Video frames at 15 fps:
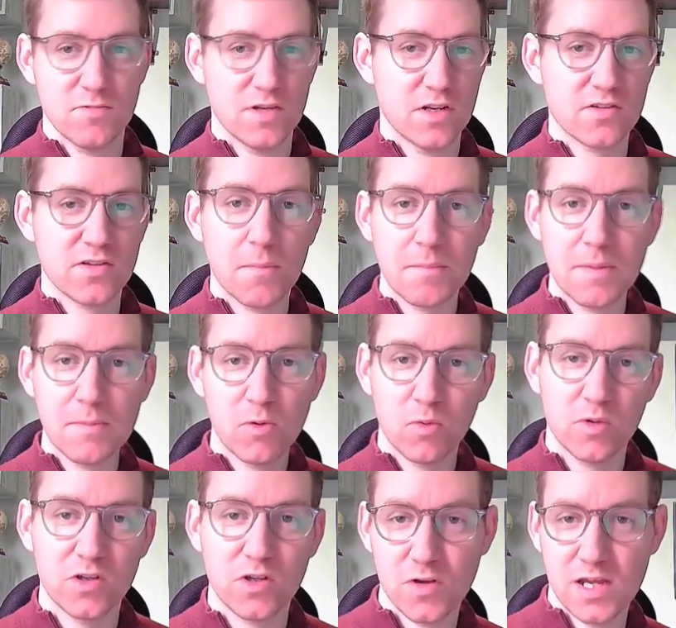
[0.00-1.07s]
You know, some
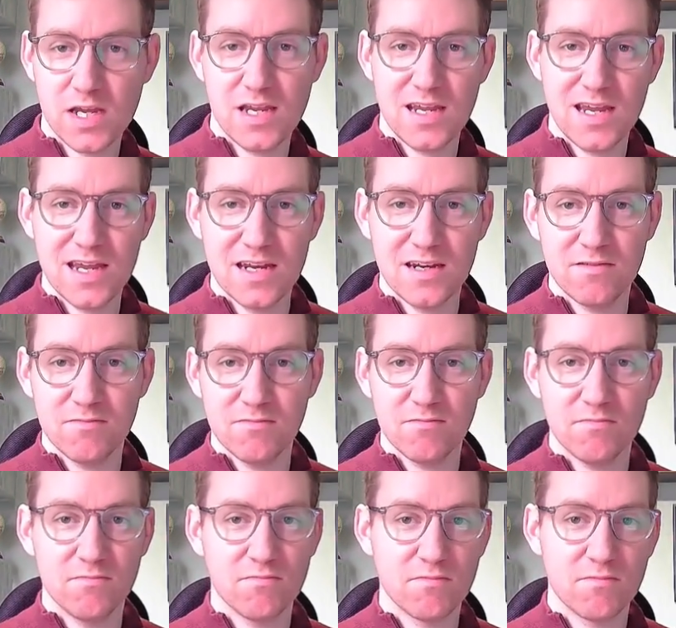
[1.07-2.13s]
people will do it
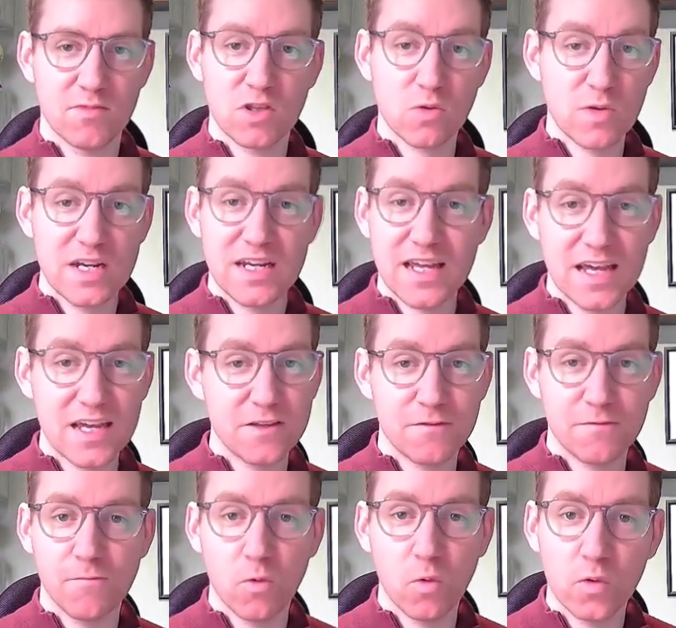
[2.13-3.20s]
in 3
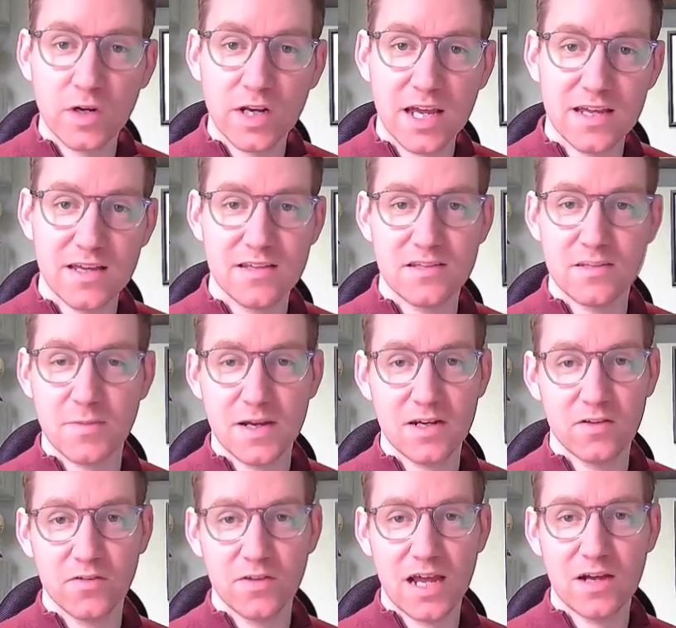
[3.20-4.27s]
days, 4 days,
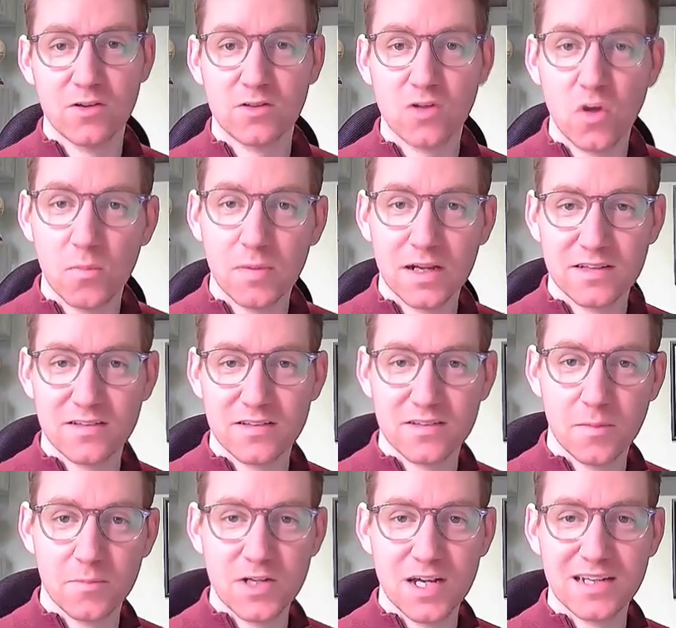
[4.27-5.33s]
depending on how complex the
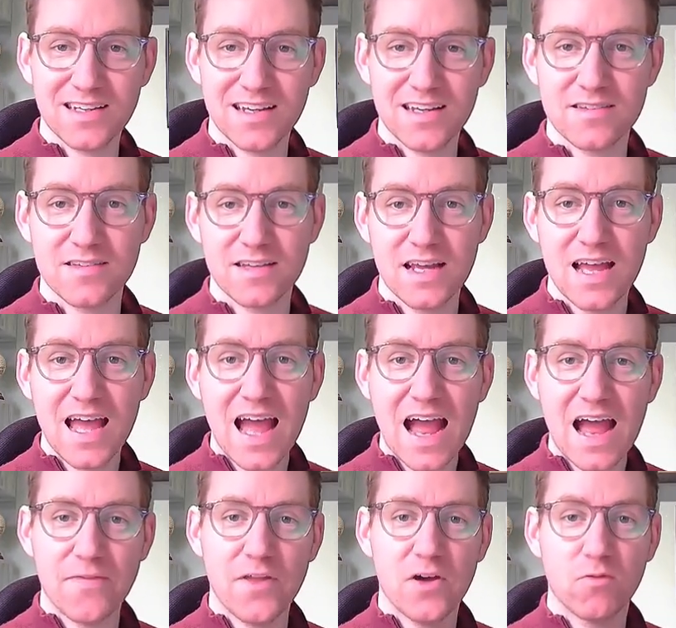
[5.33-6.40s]
subject is,
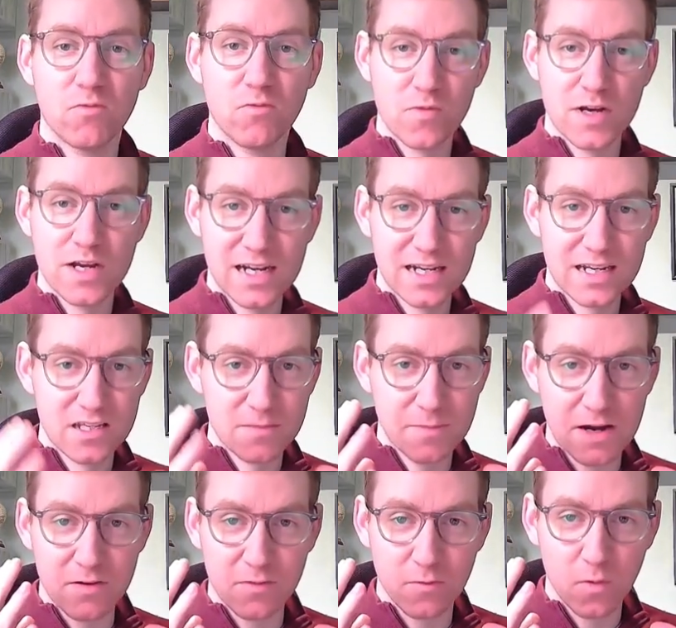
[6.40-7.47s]
and they'll really
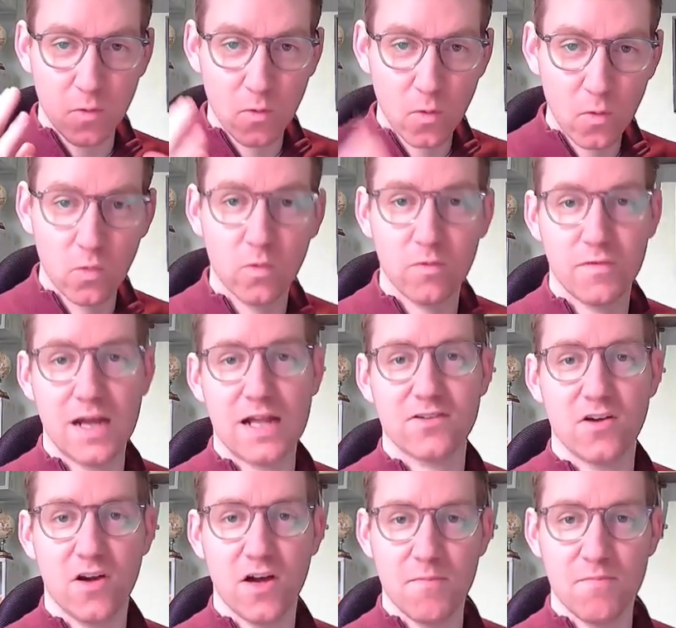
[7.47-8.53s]
spend all of that
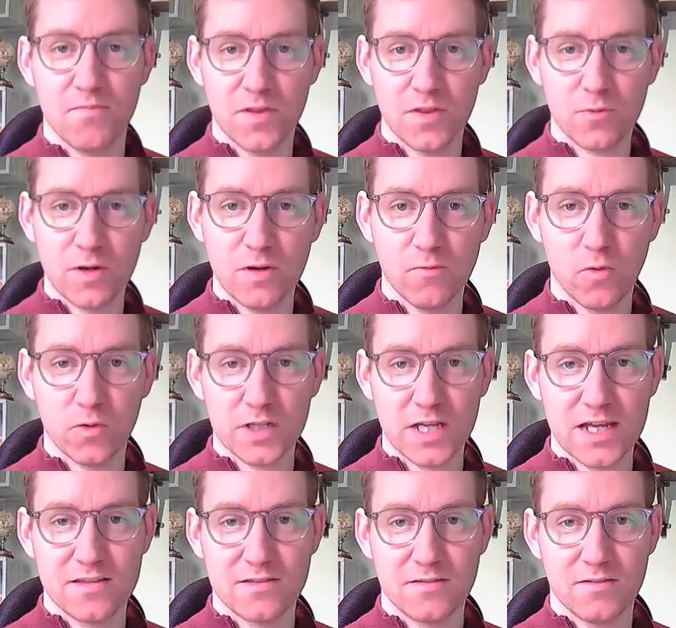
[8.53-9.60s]
time, 3 or 4
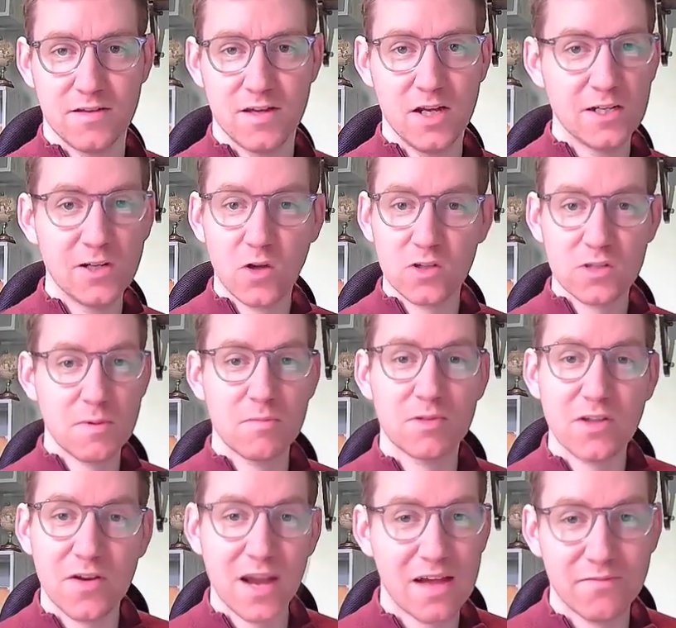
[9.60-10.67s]
days. Lots of
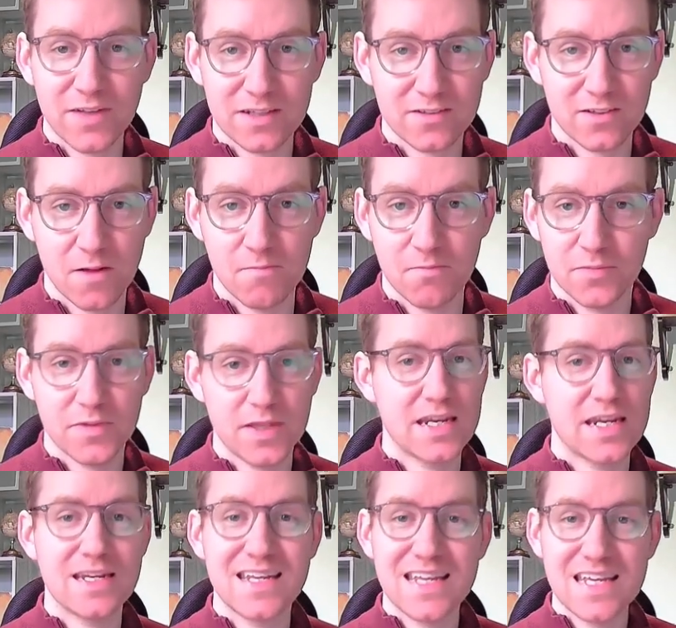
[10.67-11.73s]
people don't have that time. They
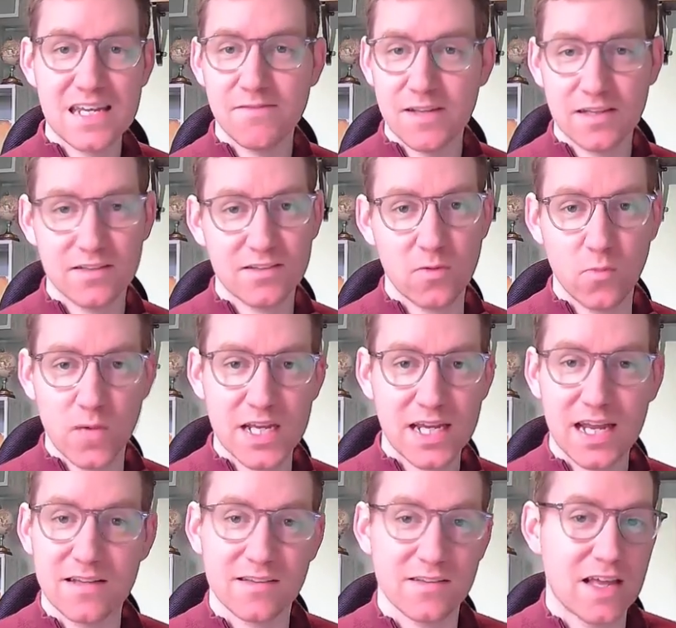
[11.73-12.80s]
need evenings and
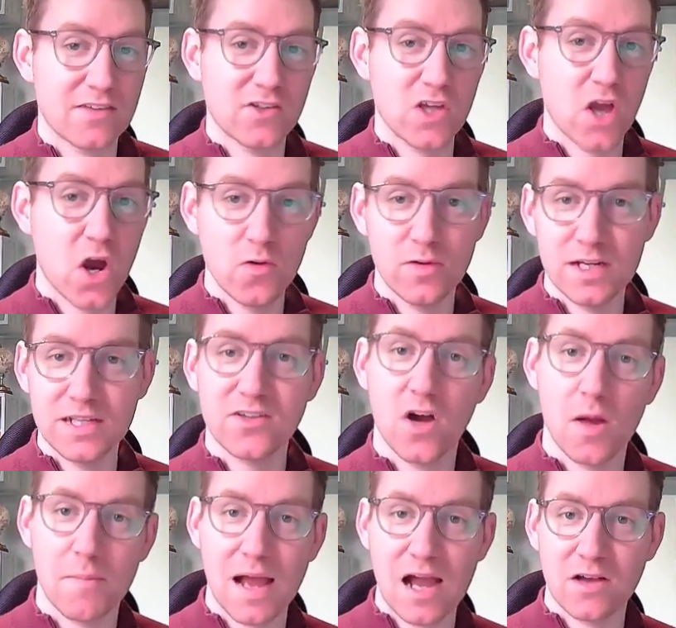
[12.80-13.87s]
weekends, and that's the only
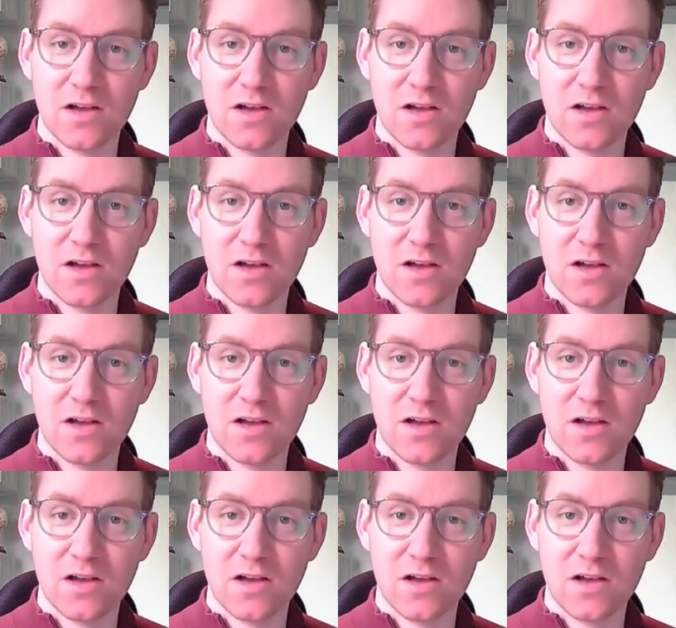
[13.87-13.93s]
time